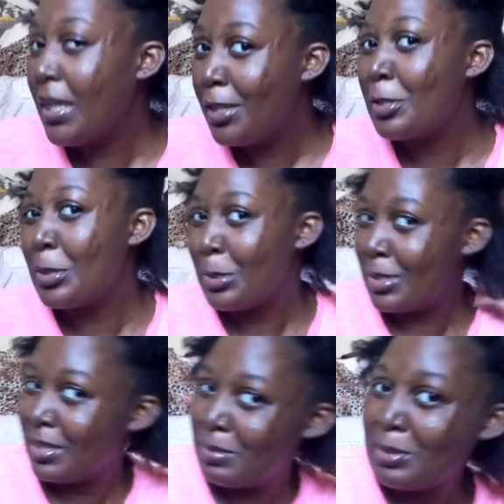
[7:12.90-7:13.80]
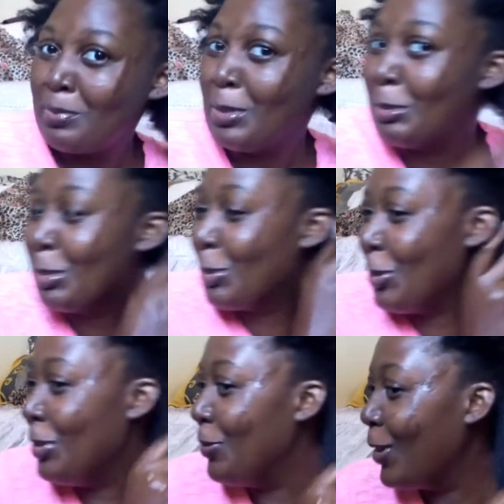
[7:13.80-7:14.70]
This also smells so
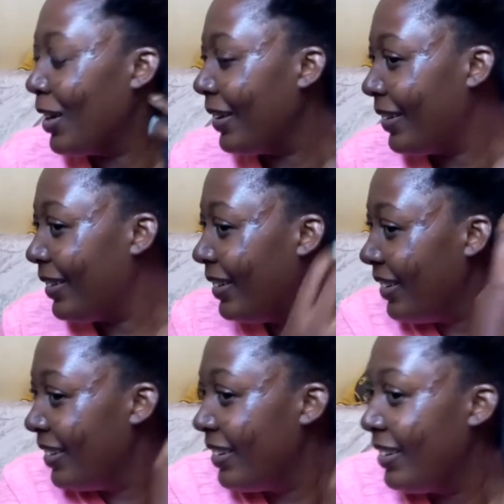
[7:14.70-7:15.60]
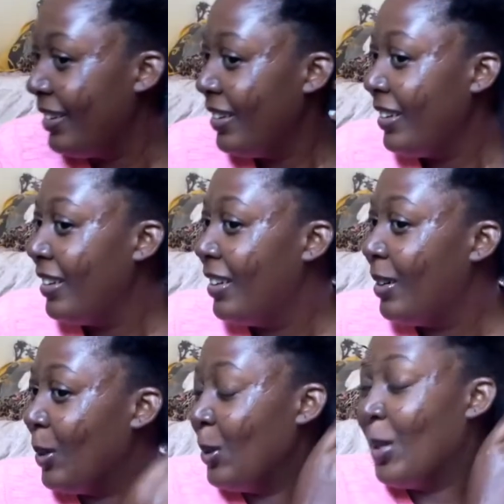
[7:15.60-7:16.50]
divine.
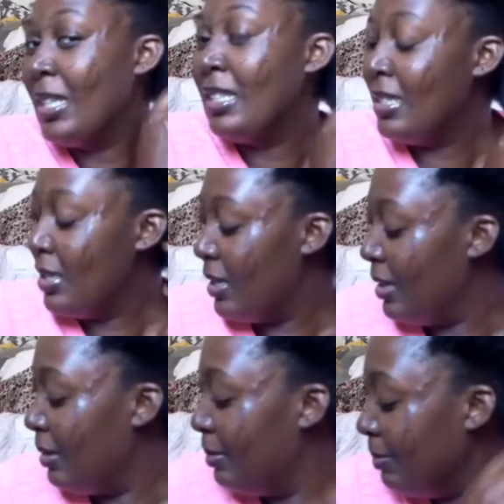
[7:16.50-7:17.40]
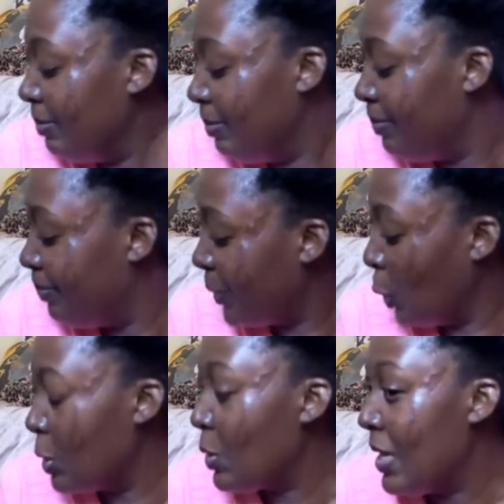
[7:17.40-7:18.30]
Oh, and it
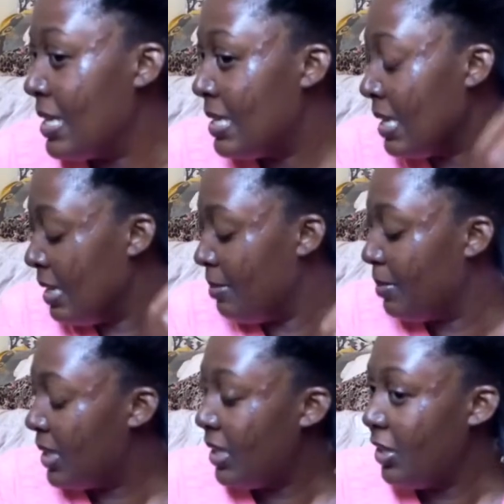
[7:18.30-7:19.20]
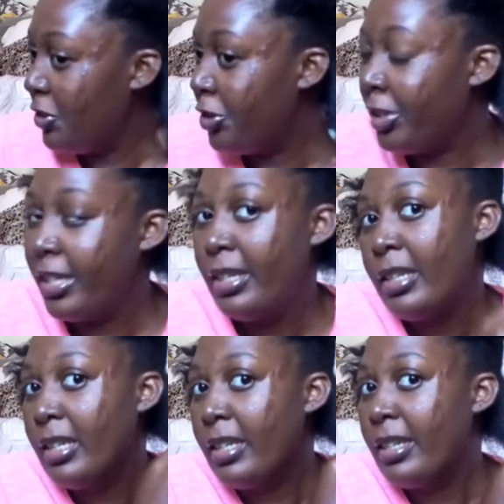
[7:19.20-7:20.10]
also has tea tree
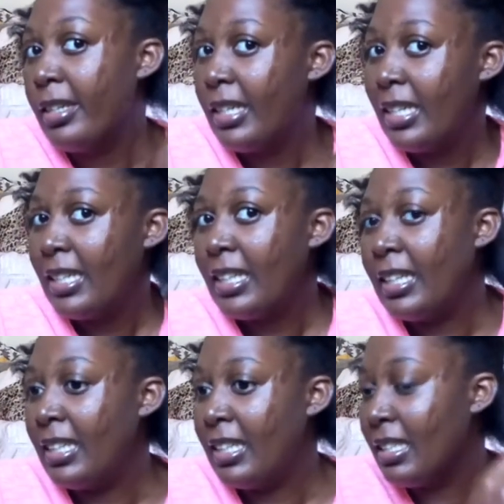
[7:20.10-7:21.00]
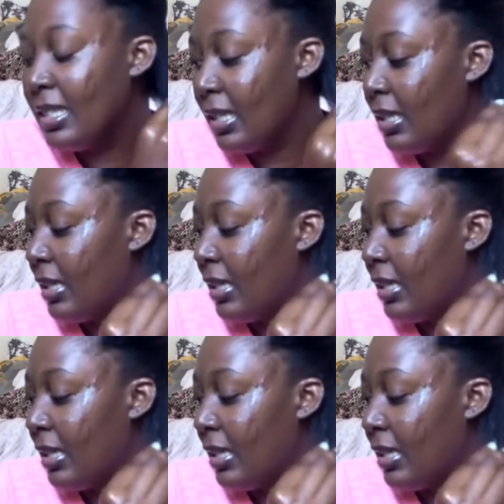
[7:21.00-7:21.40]
in it.